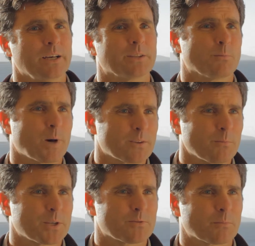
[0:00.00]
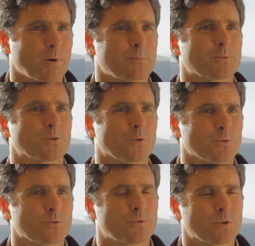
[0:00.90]
The bathymetric map,
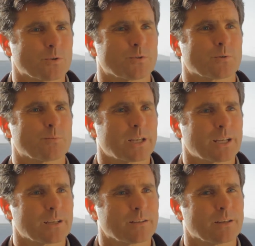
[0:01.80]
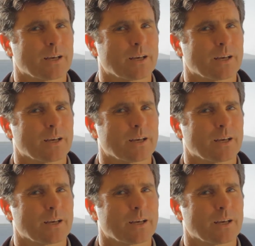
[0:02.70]
the underpinning